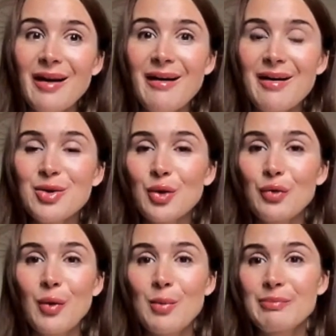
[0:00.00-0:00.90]
uh, you know
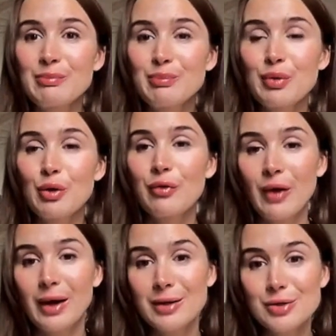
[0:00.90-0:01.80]
from a pure
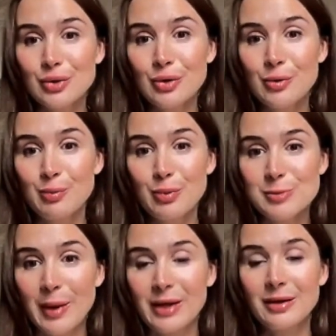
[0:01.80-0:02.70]
financial
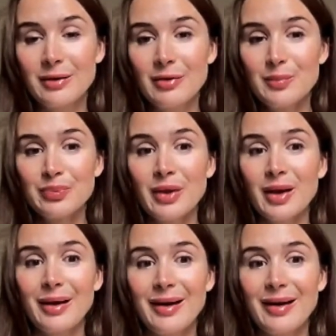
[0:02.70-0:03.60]
perspective
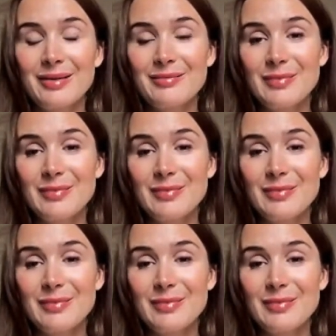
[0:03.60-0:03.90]
uh,